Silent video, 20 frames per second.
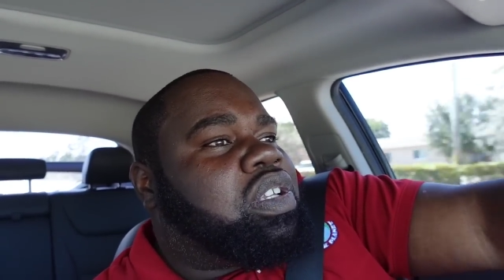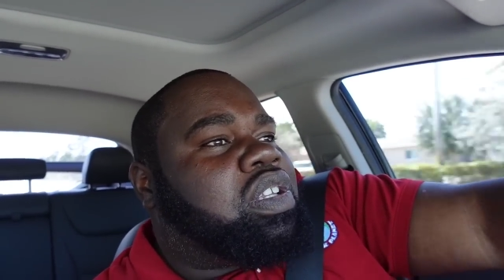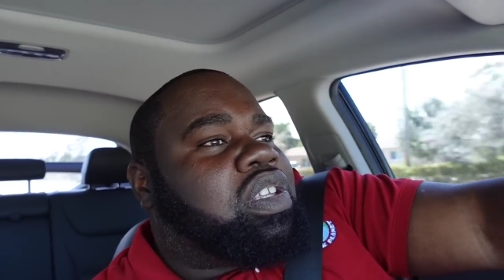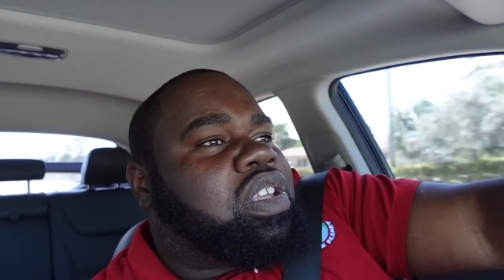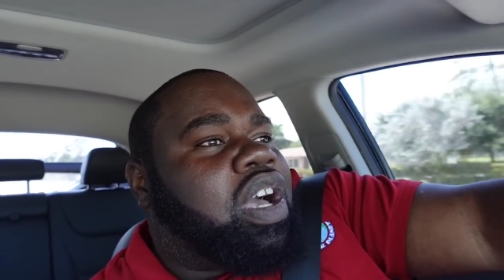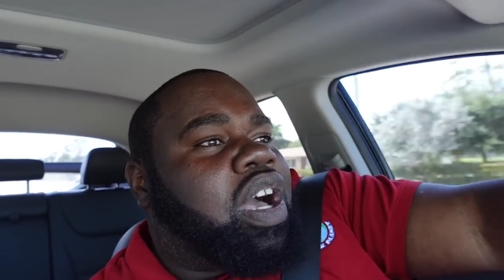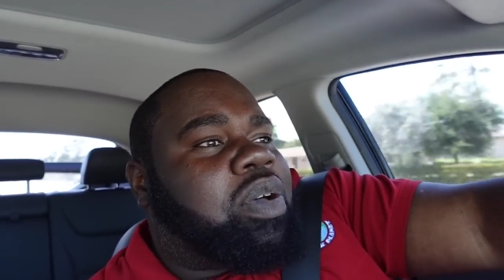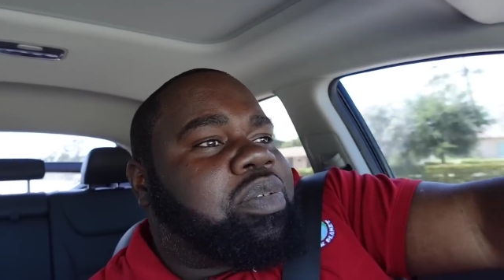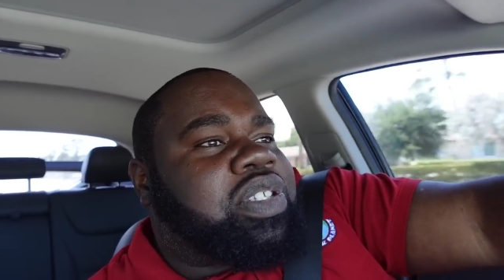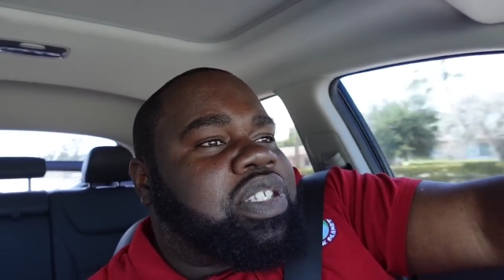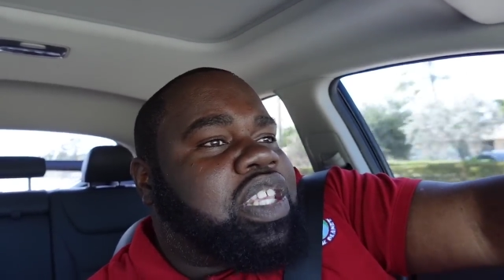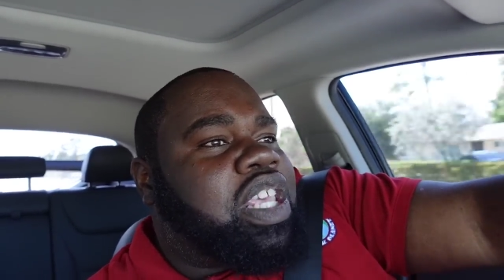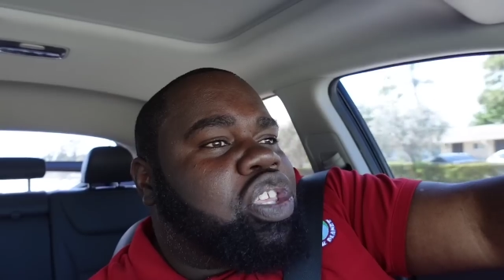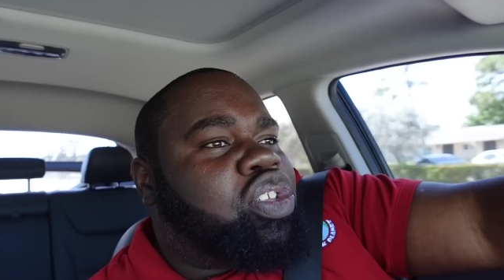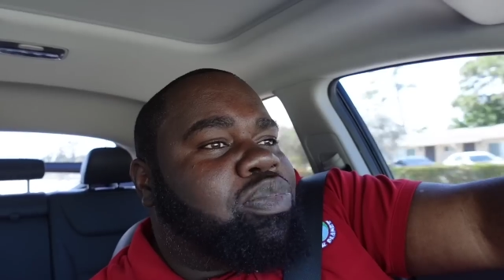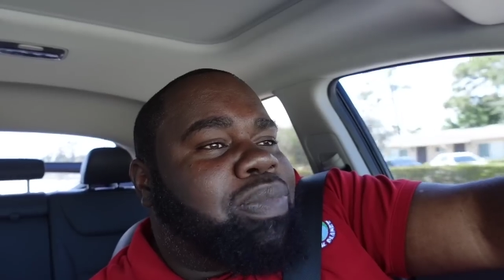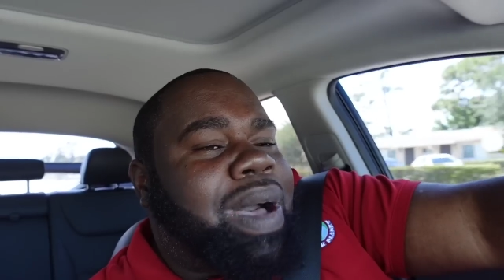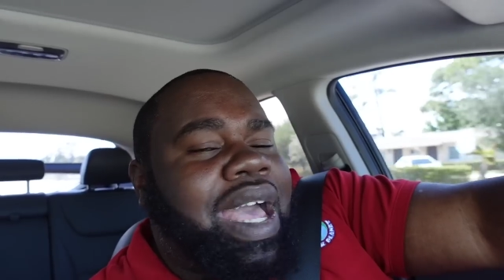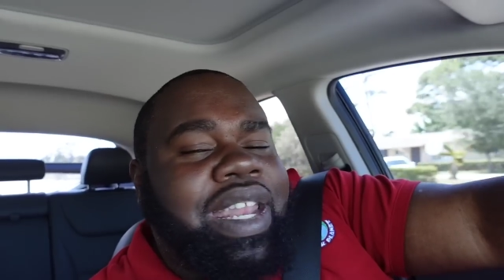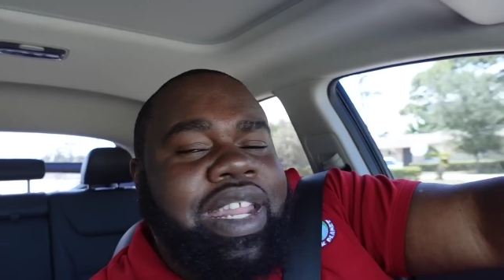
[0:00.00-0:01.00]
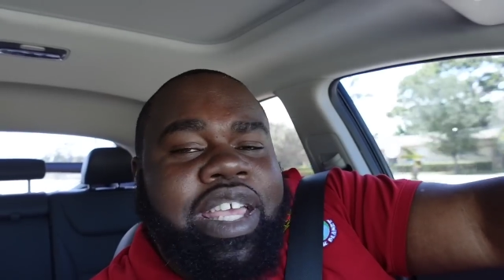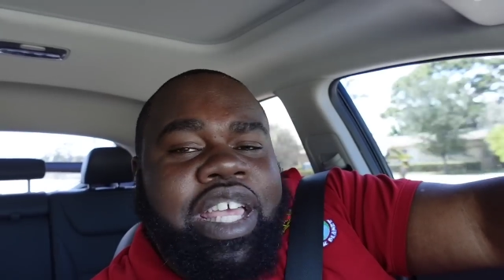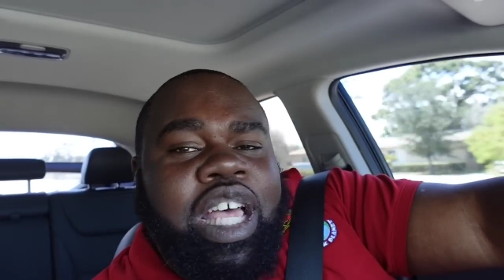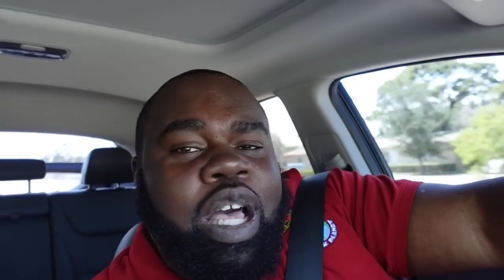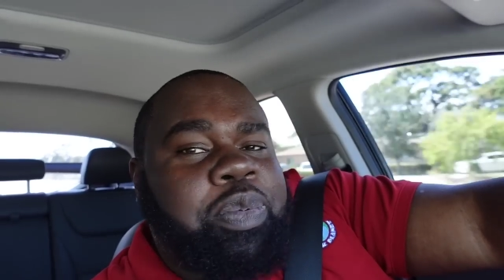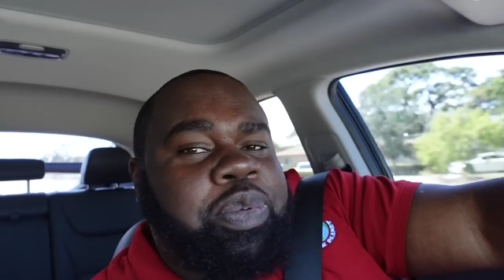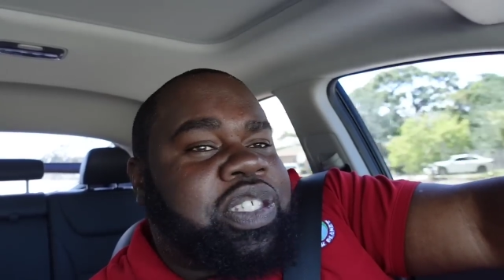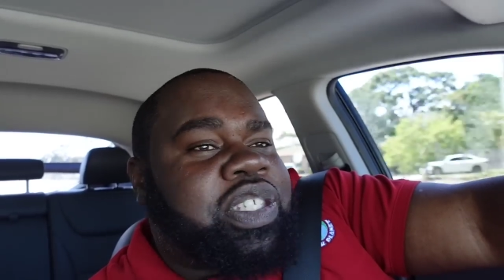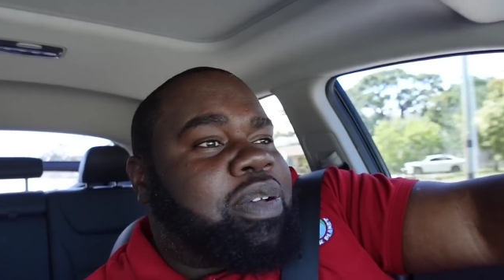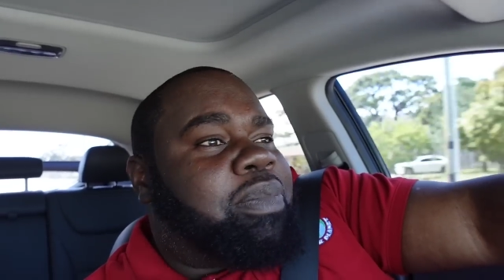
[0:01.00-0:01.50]
what I'm saying, you might have
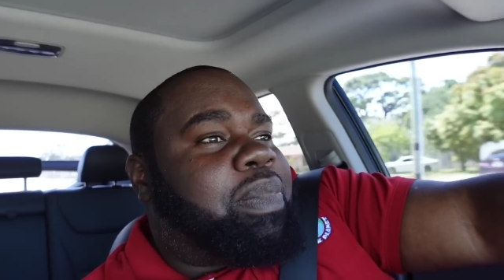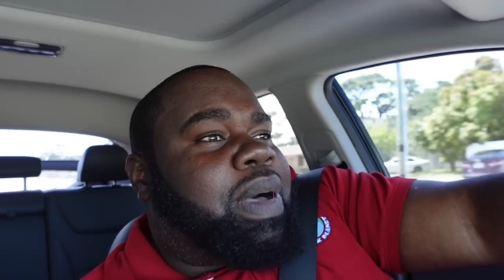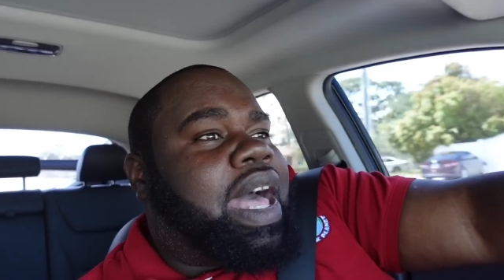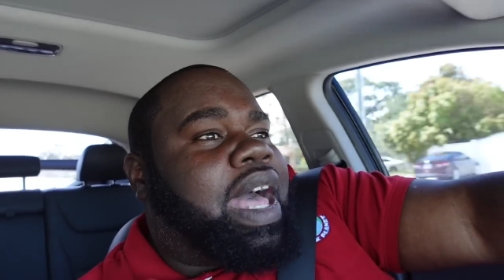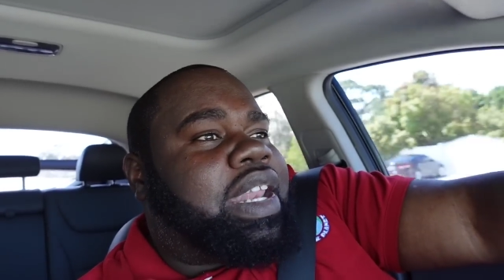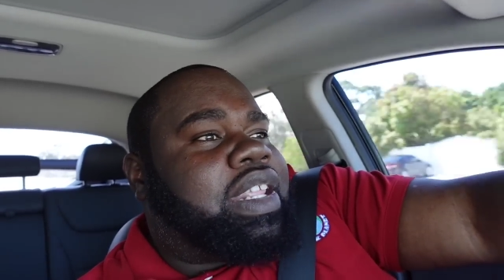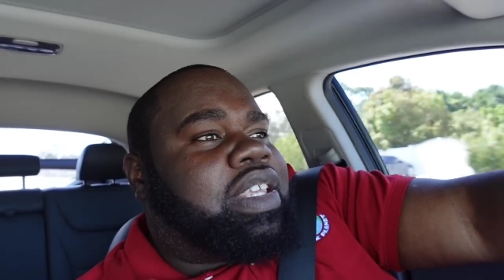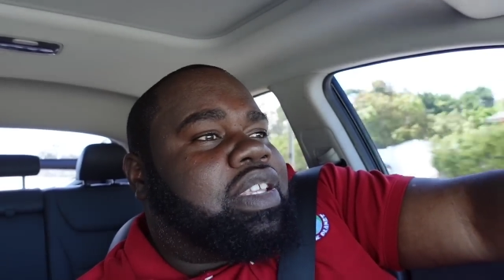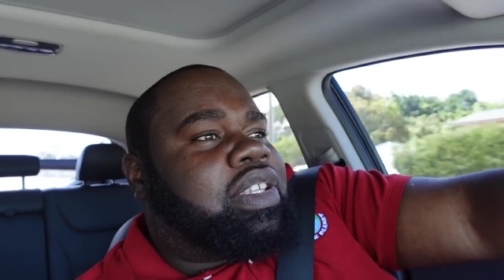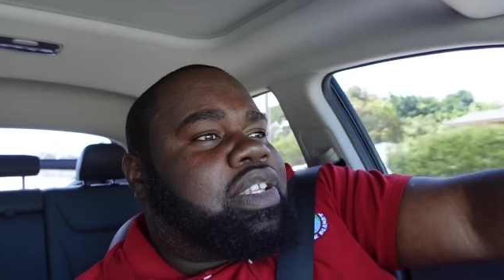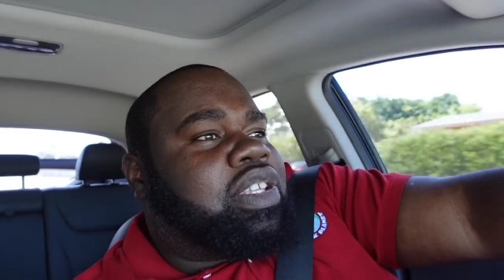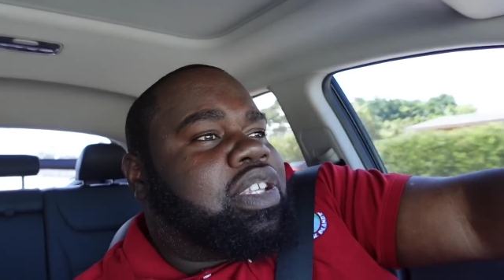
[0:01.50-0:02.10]
helped somebody,